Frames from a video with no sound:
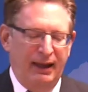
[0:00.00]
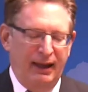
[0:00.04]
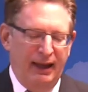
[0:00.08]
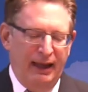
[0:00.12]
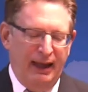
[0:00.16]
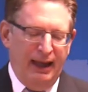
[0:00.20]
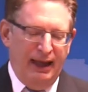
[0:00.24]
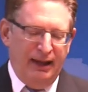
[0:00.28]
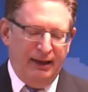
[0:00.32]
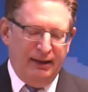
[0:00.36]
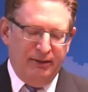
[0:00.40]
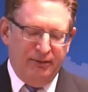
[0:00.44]

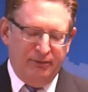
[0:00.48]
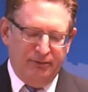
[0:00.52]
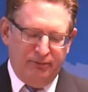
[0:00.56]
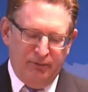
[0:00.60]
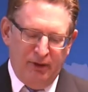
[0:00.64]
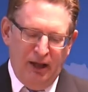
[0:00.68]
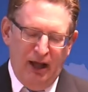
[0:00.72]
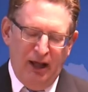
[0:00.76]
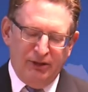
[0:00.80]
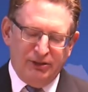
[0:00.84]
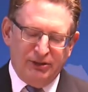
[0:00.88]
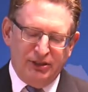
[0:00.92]
And
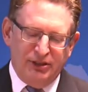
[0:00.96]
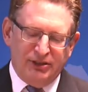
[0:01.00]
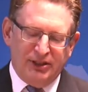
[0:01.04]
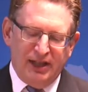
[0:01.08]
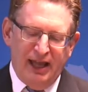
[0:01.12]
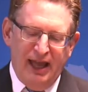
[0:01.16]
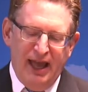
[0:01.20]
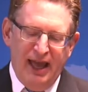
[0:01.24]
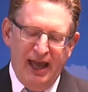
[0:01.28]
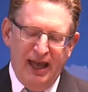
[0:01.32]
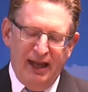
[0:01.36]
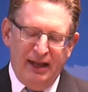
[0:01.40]
I'll just
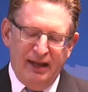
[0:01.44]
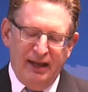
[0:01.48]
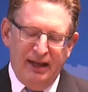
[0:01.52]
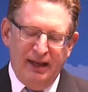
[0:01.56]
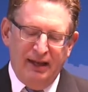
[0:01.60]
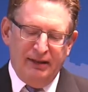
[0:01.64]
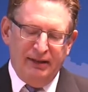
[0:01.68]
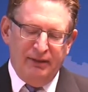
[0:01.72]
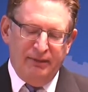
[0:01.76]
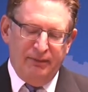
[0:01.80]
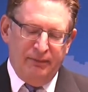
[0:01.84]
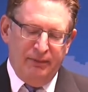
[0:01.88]
add
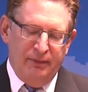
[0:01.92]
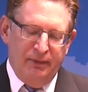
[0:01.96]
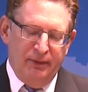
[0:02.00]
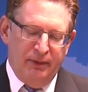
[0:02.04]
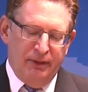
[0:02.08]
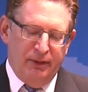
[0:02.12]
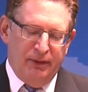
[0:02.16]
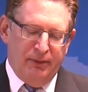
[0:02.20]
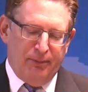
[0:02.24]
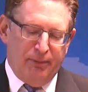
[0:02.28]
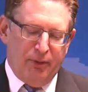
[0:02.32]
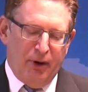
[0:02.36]
in
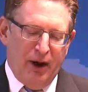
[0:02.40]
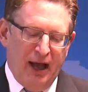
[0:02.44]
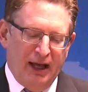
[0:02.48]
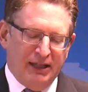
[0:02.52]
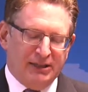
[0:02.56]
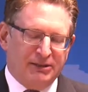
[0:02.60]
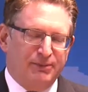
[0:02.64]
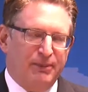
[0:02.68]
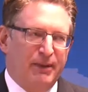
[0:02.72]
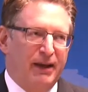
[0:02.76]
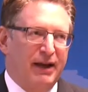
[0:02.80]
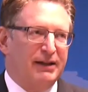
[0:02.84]
the
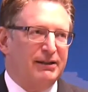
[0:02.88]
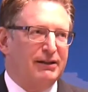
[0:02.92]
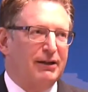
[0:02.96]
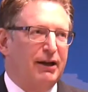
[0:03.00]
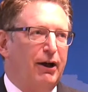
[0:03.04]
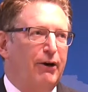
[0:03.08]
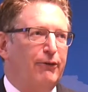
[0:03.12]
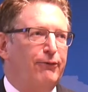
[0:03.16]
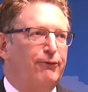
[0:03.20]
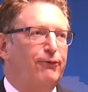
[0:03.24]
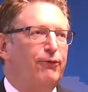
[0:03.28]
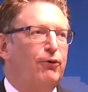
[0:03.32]

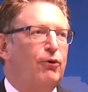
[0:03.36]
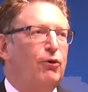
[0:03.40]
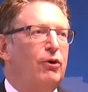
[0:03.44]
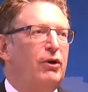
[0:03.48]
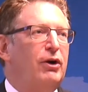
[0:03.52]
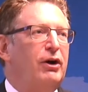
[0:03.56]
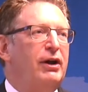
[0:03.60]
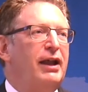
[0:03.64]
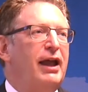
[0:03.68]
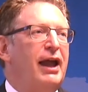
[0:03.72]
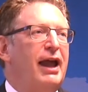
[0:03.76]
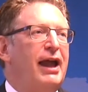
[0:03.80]
prospect of
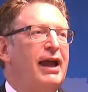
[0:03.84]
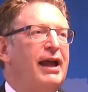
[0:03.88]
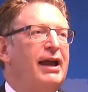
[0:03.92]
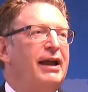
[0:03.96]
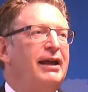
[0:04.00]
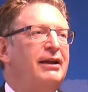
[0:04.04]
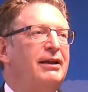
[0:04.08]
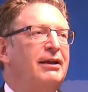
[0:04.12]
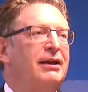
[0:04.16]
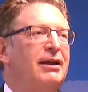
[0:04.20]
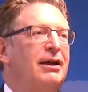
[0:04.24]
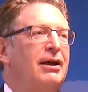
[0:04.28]
foreign
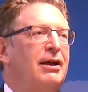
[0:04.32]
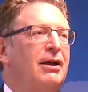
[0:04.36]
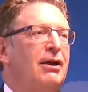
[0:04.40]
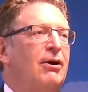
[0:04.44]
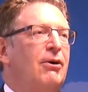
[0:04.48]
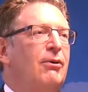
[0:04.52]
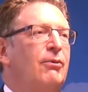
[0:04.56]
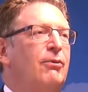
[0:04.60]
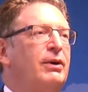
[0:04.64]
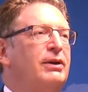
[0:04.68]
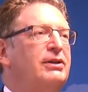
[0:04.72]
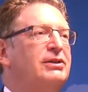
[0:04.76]
aid
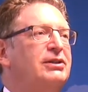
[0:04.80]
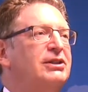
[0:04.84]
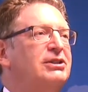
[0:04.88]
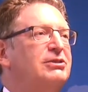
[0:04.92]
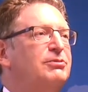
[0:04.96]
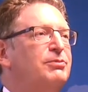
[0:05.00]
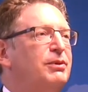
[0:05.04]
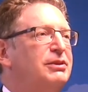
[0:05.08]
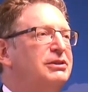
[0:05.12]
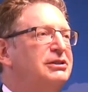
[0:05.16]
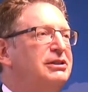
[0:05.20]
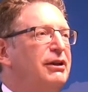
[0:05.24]
which is
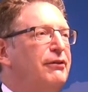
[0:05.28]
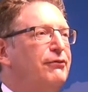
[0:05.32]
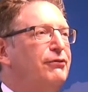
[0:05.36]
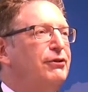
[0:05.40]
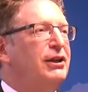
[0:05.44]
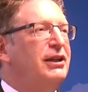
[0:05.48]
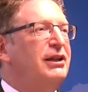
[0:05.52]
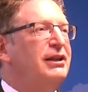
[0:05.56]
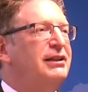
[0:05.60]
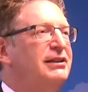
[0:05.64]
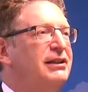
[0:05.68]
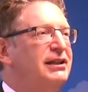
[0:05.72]

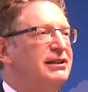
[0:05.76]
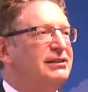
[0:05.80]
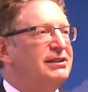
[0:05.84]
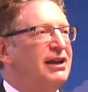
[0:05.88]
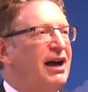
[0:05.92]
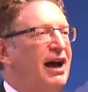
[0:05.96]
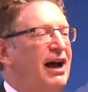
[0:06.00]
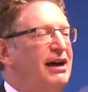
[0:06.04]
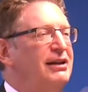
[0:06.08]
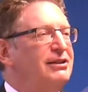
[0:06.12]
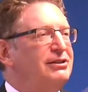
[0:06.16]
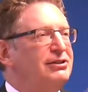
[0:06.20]
specifically
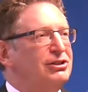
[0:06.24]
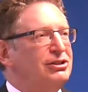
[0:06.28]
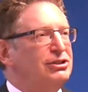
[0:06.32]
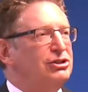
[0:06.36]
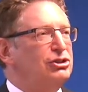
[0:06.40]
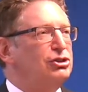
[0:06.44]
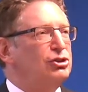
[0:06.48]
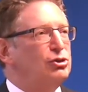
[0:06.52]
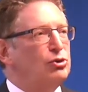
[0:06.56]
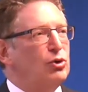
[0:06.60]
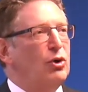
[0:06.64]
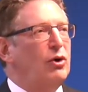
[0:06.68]
designed to
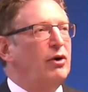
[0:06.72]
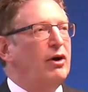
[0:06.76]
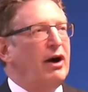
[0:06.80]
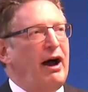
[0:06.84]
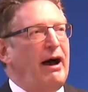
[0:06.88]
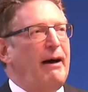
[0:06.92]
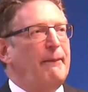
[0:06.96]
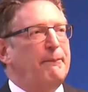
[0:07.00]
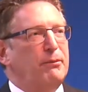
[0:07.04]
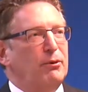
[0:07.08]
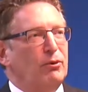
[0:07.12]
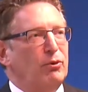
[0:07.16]
shore
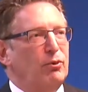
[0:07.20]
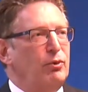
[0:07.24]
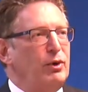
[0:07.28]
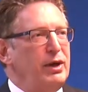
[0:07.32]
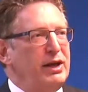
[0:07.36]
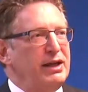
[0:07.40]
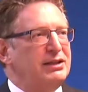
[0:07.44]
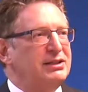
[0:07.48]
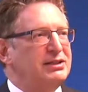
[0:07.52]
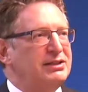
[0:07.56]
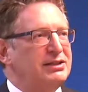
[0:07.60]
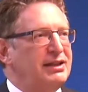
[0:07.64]
up
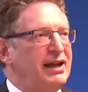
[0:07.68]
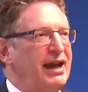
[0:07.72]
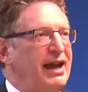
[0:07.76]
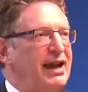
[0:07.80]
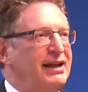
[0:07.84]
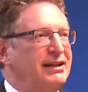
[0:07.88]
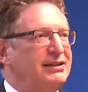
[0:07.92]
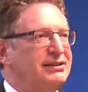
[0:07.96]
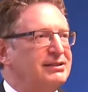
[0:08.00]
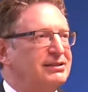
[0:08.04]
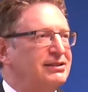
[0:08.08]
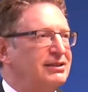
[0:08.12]
weak
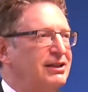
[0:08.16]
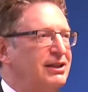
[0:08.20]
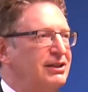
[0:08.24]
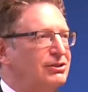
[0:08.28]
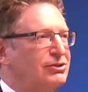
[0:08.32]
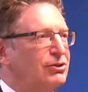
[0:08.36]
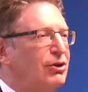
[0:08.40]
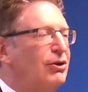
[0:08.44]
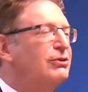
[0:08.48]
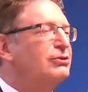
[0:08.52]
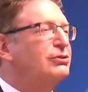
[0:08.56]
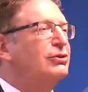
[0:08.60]
states,
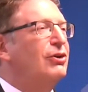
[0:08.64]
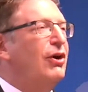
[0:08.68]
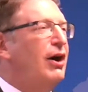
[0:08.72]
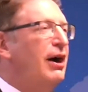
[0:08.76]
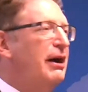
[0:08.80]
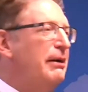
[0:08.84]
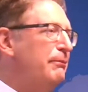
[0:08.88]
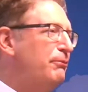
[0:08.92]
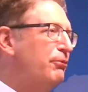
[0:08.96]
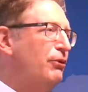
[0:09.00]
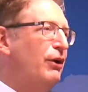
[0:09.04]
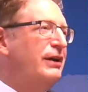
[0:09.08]
is also
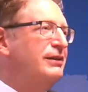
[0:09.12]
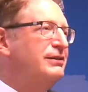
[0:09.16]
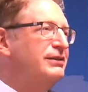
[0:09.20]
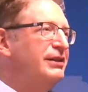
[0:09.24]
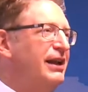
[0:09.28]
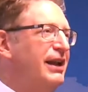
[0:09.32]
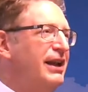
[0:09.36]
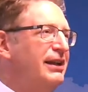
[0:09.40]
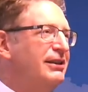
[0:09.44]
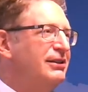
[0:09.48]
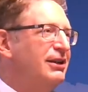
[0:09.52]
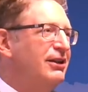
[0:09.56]

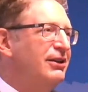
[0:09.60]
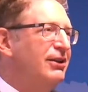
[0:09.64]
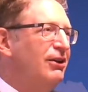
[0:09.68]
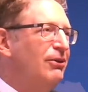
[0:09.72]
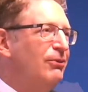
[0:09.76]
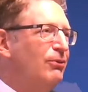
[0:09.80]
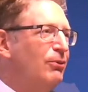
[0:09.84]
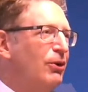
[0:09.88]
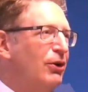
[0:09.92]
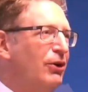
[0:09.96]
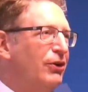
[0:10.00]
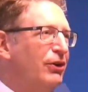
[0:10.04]
unprecedented
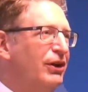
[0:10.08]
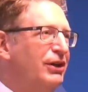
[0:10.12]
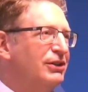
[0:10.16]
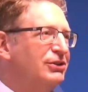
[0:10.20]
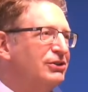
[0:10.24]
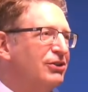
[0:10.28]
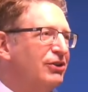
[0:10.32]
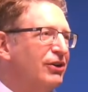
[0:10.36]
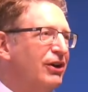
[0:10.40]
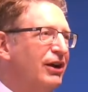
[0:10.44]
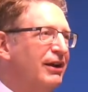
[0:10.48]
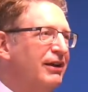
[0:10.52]
in world
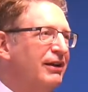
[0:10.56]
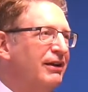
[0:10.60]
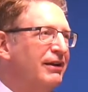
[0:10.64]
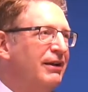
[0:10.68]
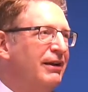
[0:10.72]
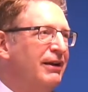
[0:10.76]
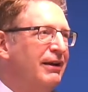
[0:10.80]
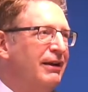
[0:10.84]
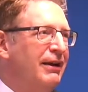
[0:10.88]
history.